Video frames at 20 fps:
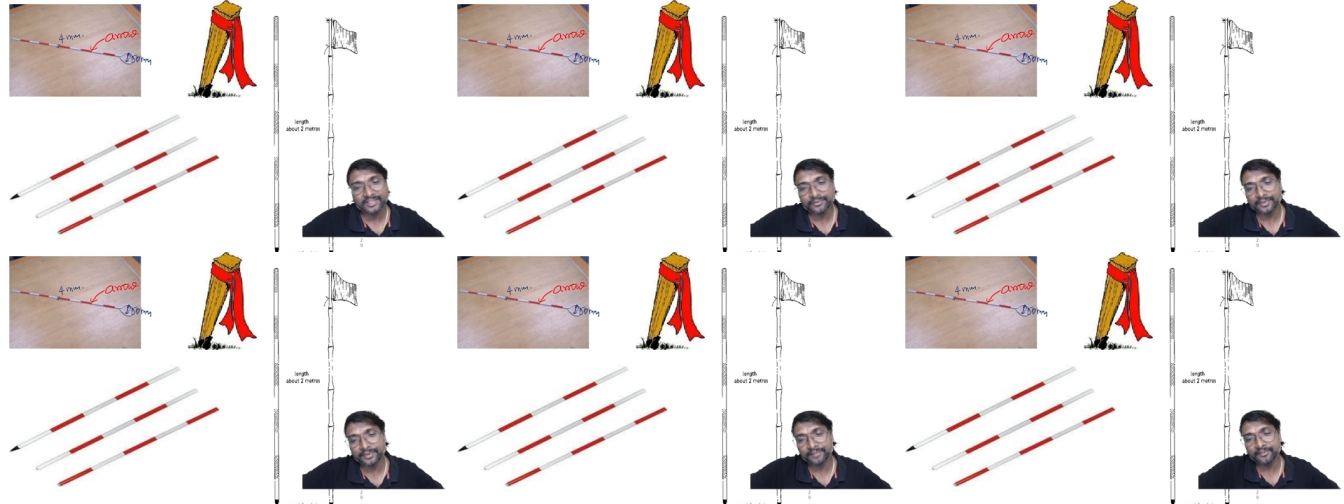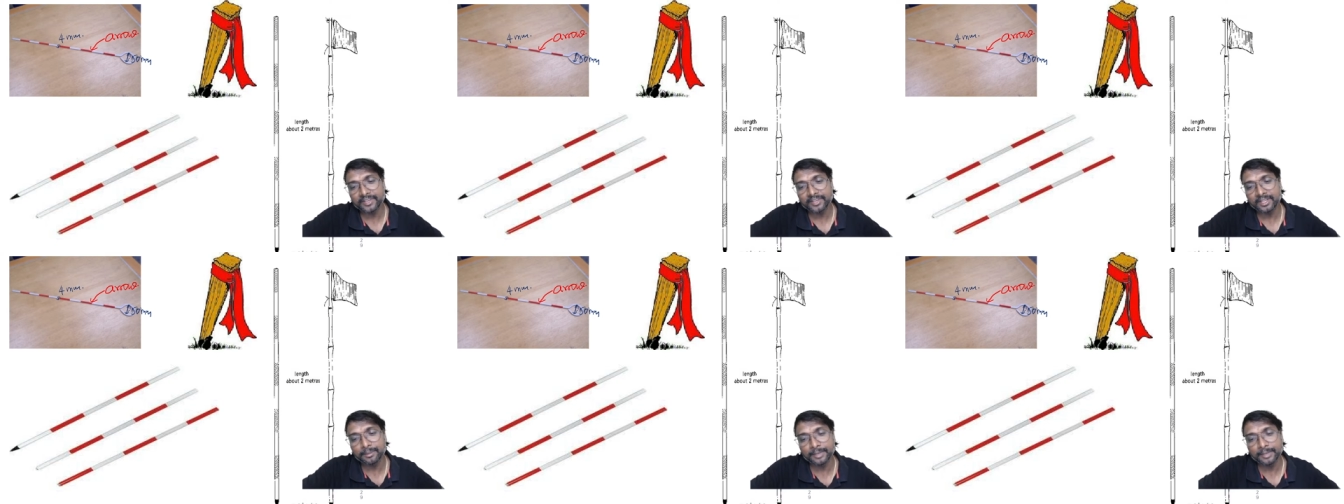
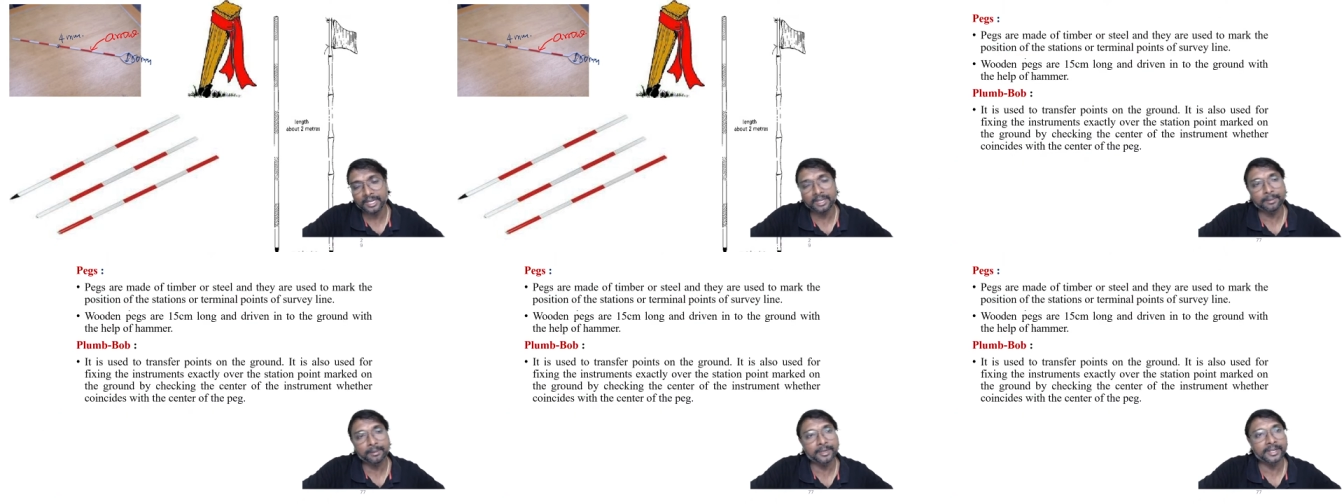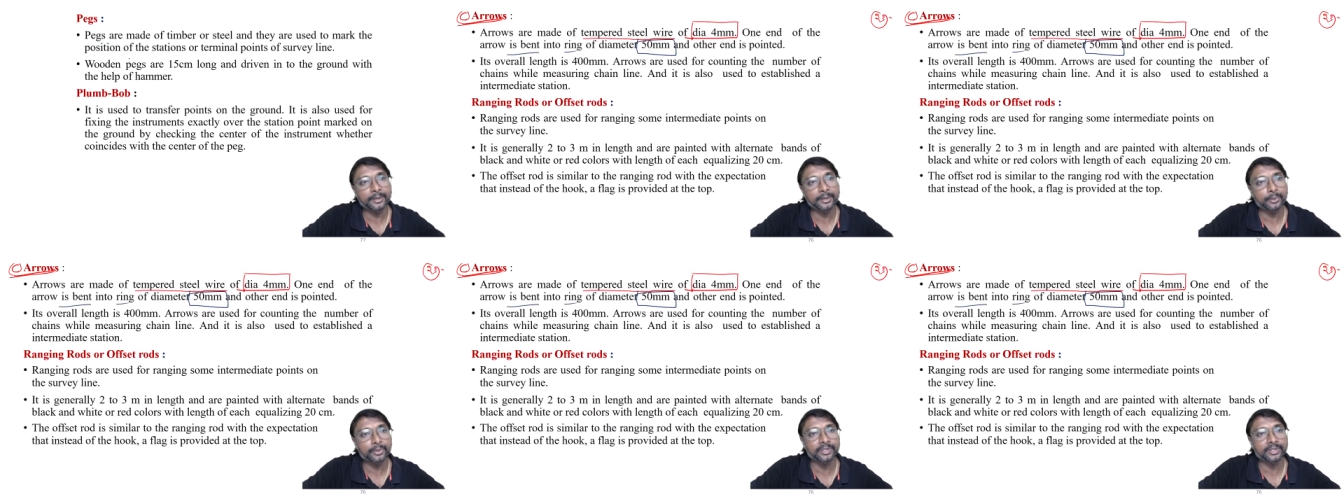50
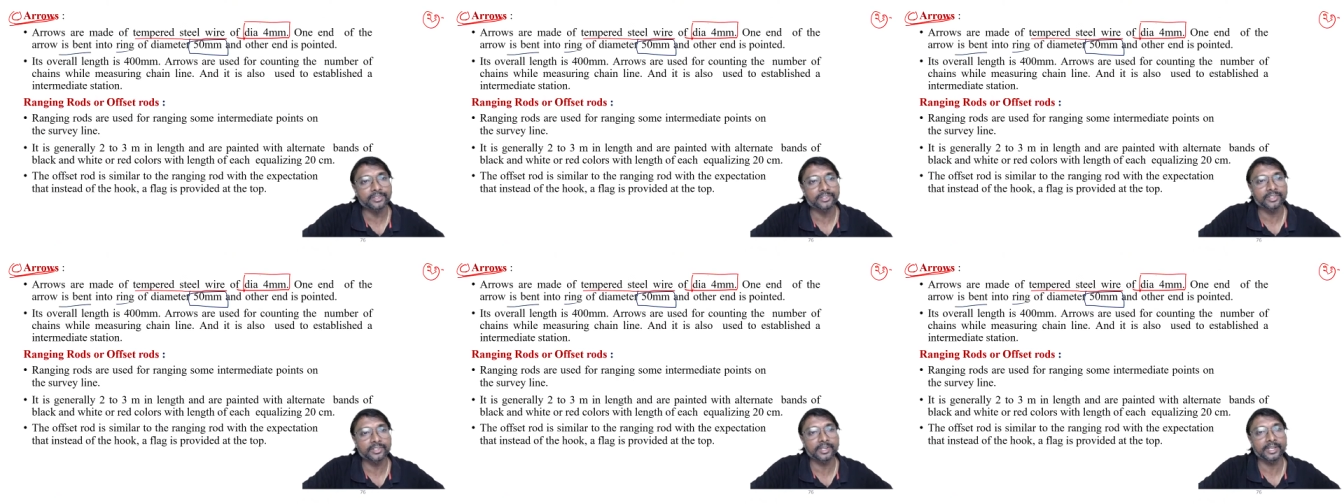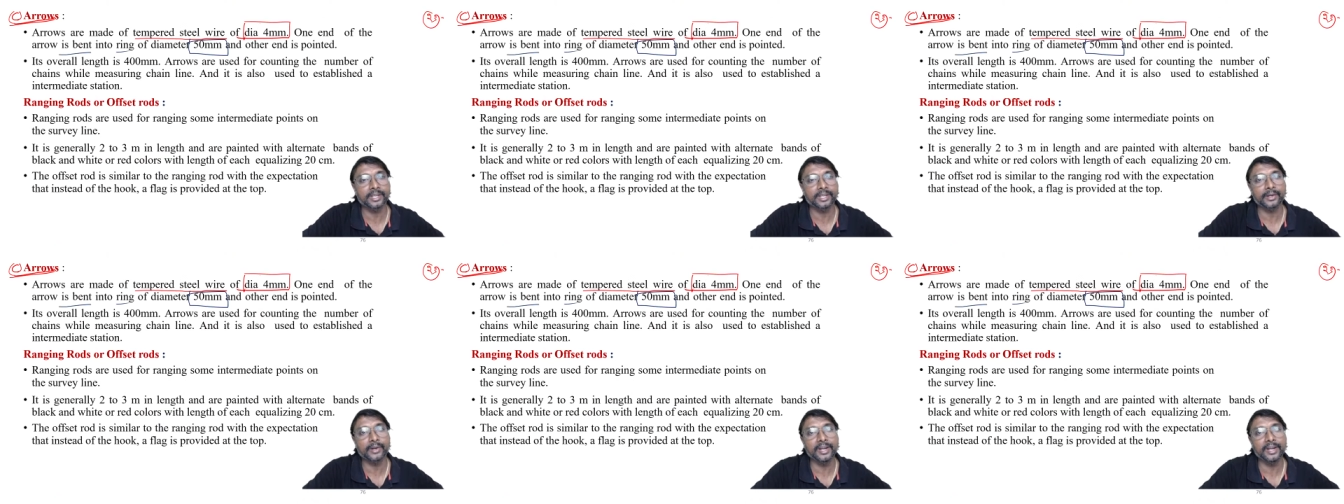millimeter you can
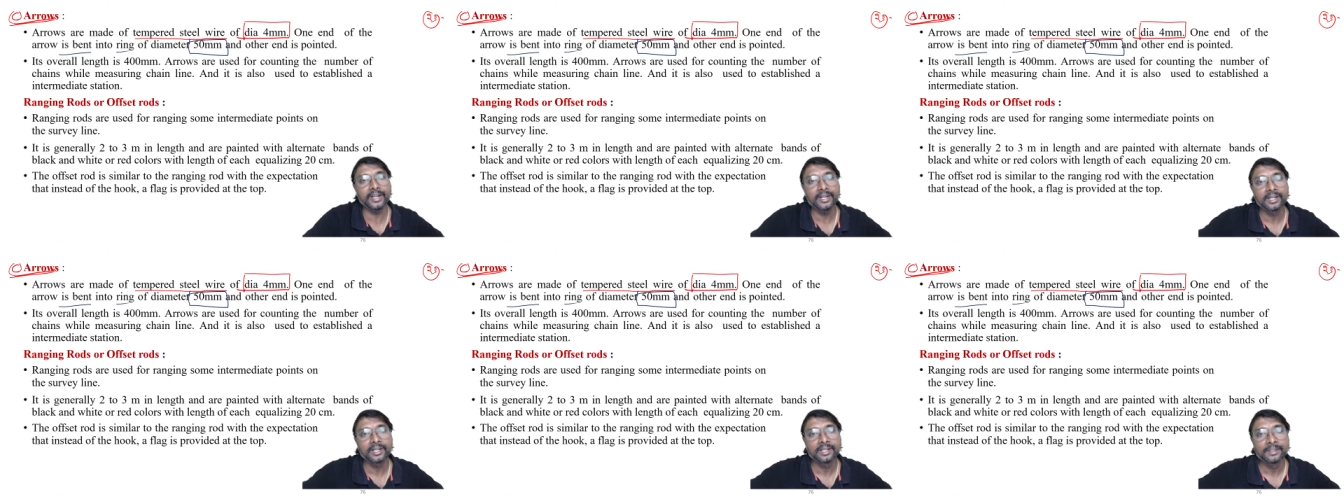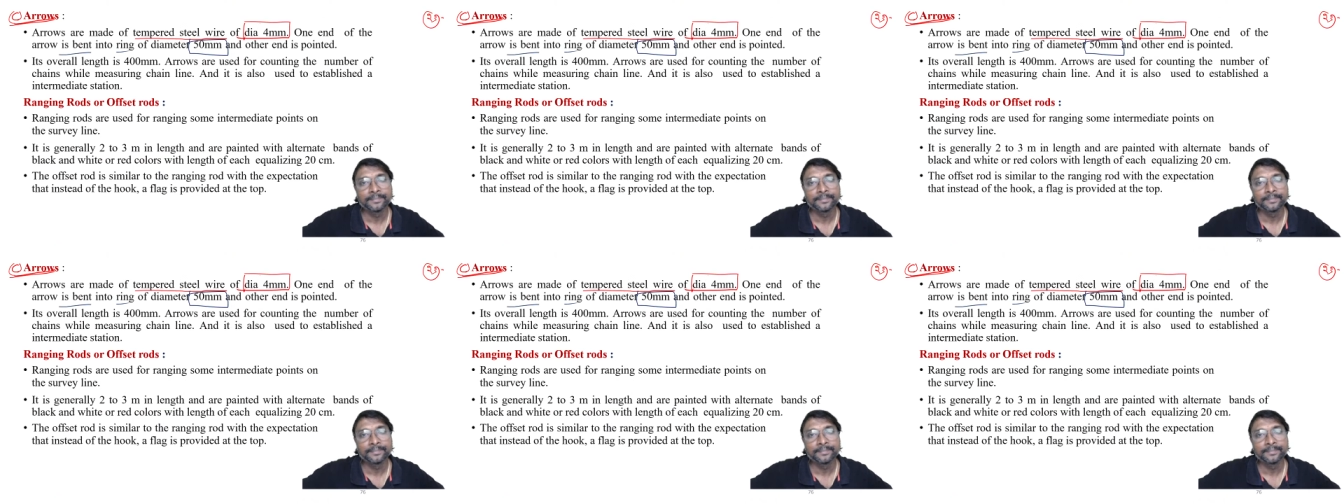say, right?